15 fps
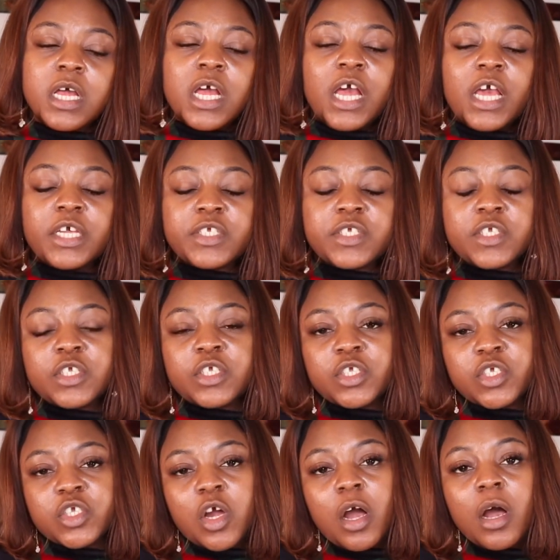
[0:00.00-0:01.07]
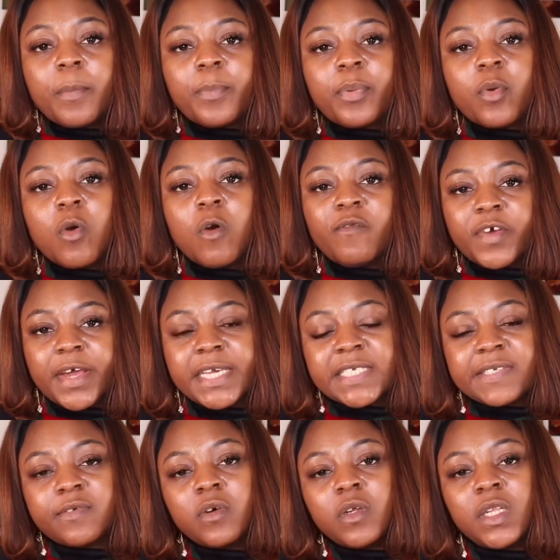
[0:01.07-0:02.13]
is to stop over
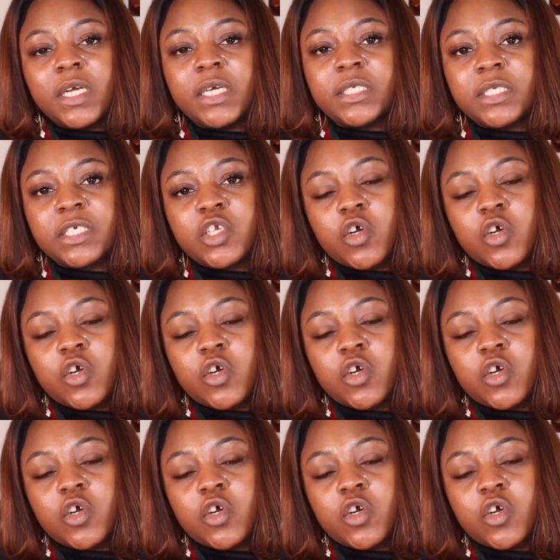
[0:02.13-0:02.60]
exfoliating